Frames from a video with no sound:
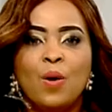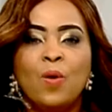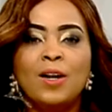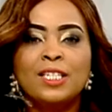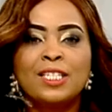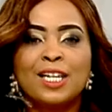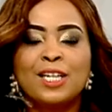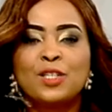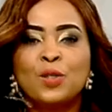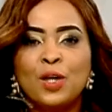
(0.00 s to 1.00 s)
What
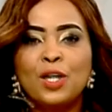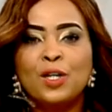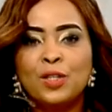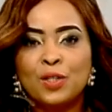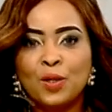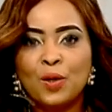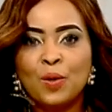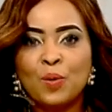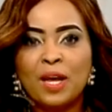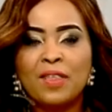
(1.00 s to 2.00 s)
do you
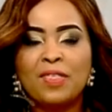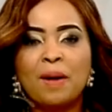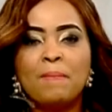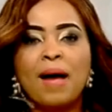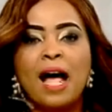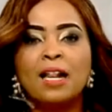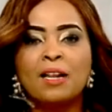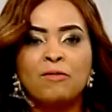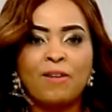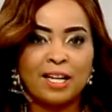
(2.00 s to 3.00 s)
do with
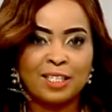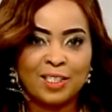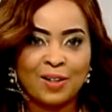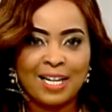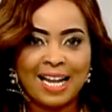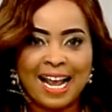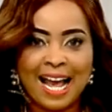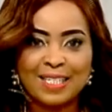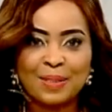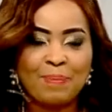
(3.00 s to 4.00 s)
malfunction
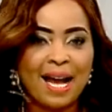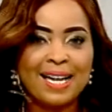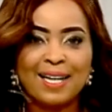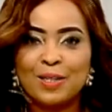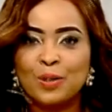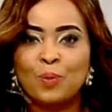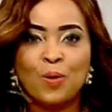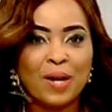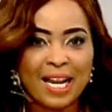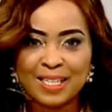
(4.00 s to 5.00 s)
gas burners,
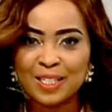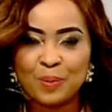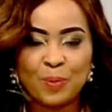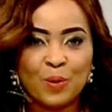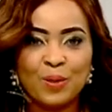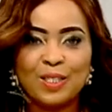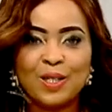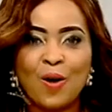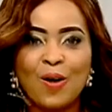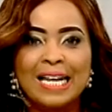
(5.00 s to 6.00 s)
broken
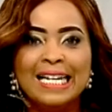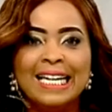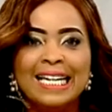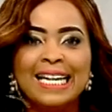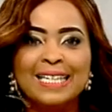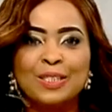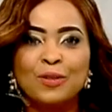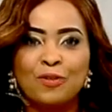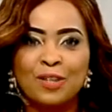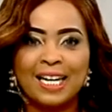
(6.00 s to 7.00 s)
spoons, or leaking
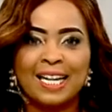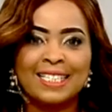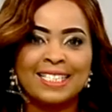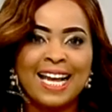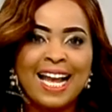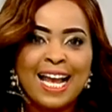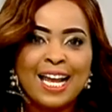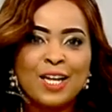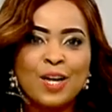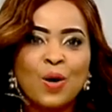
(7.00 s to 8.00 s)
sufurias?
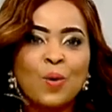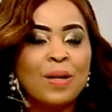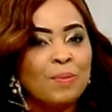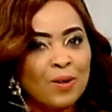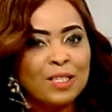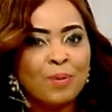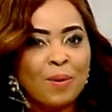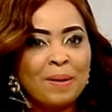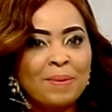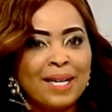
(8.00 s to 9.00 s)
You will most
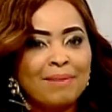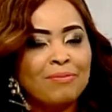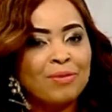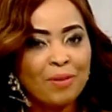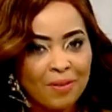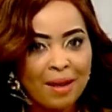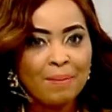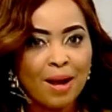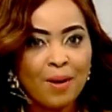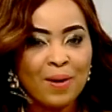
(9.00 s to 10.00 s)
probably throw
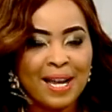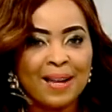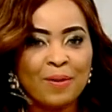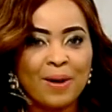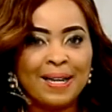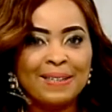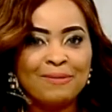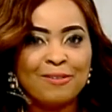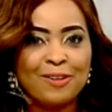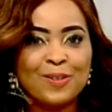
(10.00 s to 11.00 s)
them away.
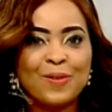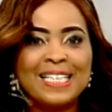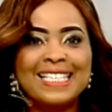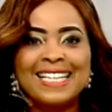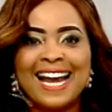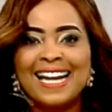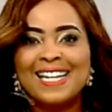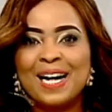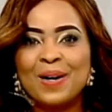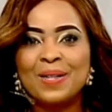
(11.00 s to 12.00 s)
Well, for
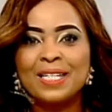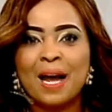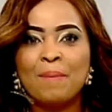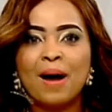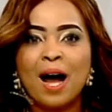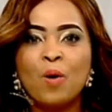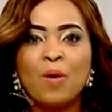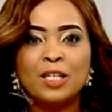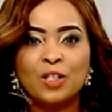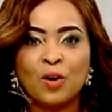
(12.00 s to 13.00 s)
29-year-old
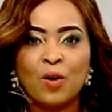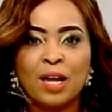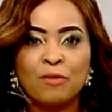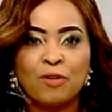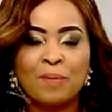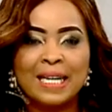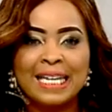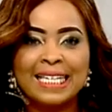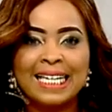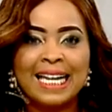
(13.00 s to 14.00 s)
Kamau wa Njoroge from
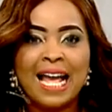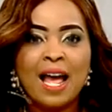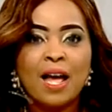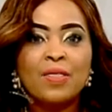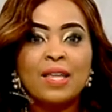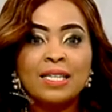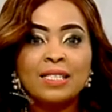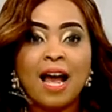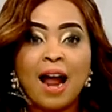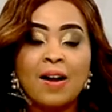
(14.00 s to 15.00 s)
Gilgil,
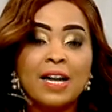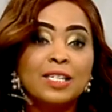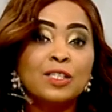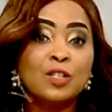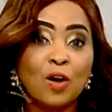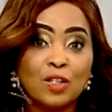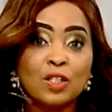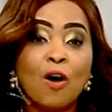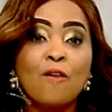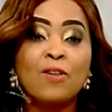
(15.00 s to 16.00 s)
these are his
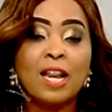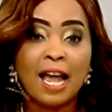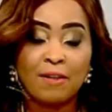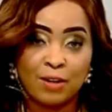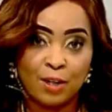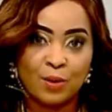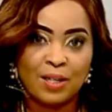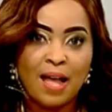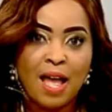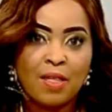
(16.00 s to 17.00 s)
source of
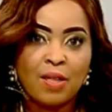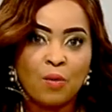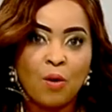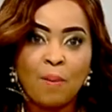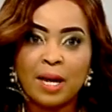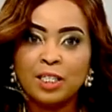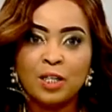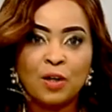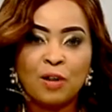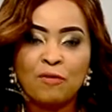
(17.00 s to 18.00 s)
livelihood. The raw
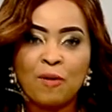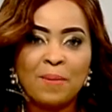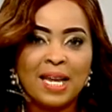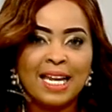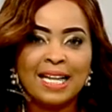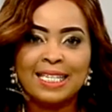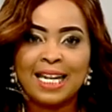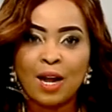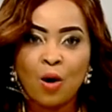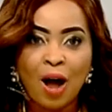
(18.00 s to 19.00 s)
material for making
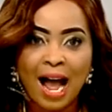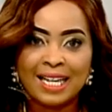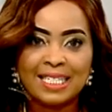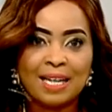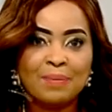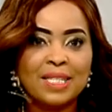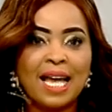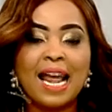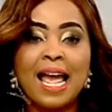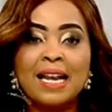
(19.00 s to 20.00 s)
decor items
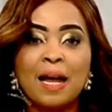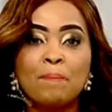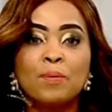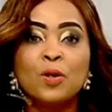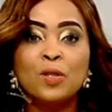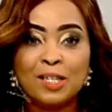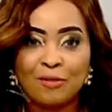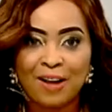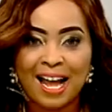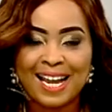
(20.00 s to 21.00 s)
that end up
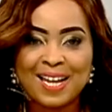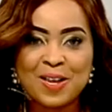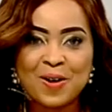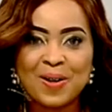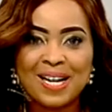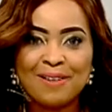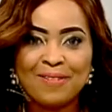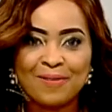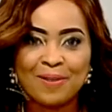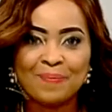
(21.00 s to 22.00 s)
beautifying your
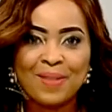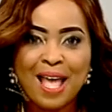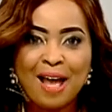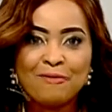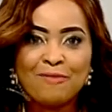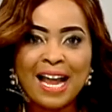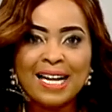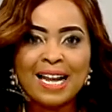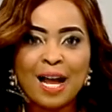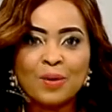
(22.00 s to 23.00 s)
living room.
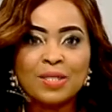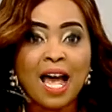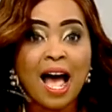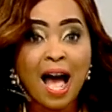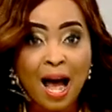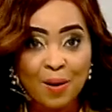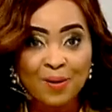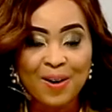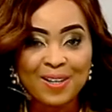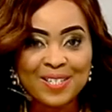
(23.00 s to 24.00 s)
Find out
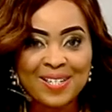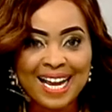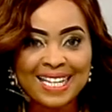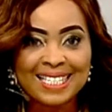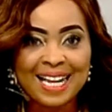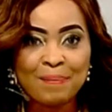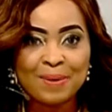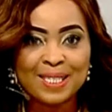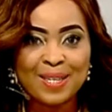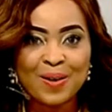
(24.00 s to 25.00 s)
how on tonight's
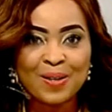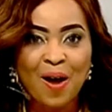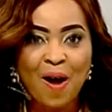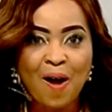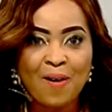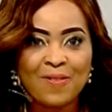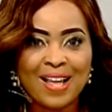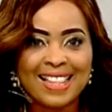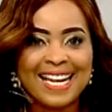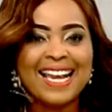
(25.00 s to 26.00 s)
episode of
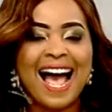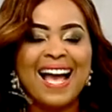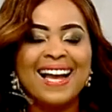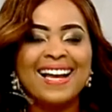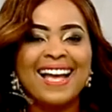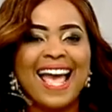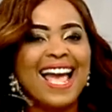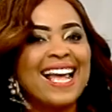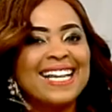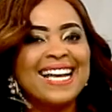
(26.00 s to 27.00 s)
The Young
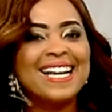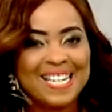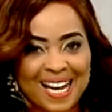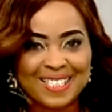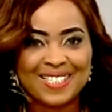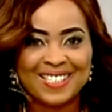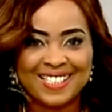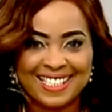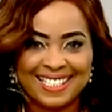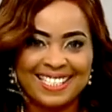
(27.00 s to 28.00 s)
and
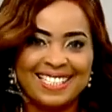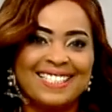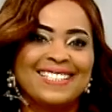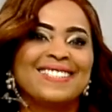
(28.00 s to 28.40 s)
Industrious.